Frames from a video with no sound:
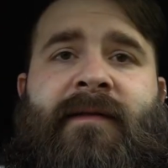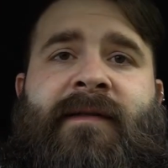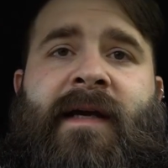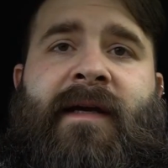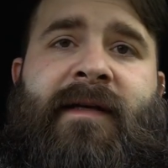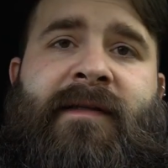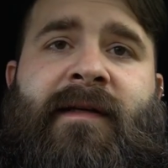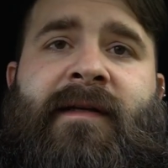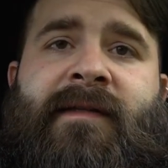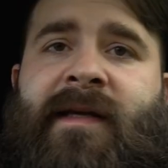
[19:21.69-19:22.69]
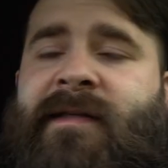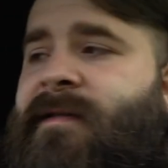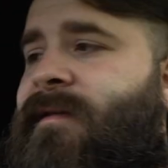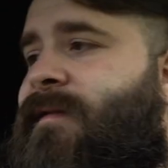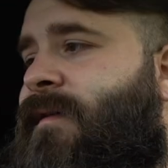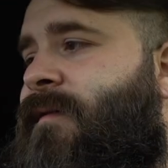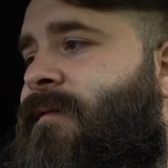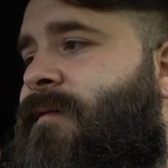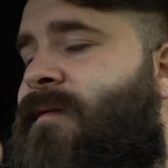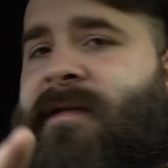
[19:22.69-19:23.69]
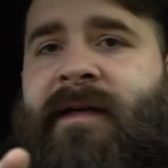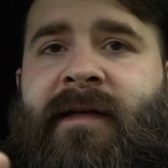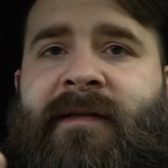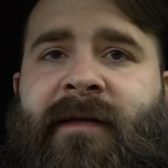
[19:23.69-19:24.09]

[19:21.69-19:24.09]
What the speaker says: Take it easy. Stay sleazy. See you next